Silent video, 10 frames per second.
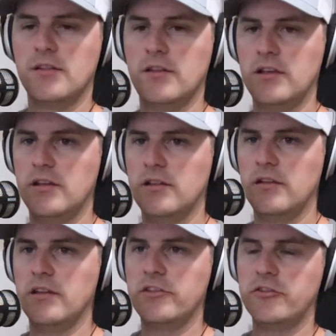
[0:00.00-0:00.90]
the
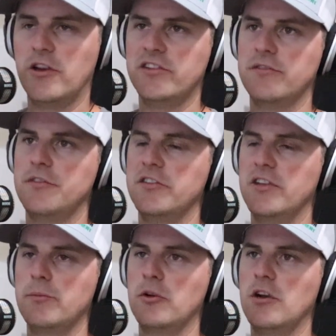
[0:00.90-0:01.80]
stress of the
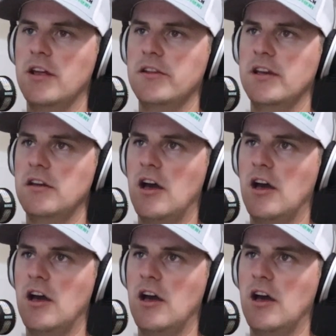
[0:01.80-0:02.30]
summer and then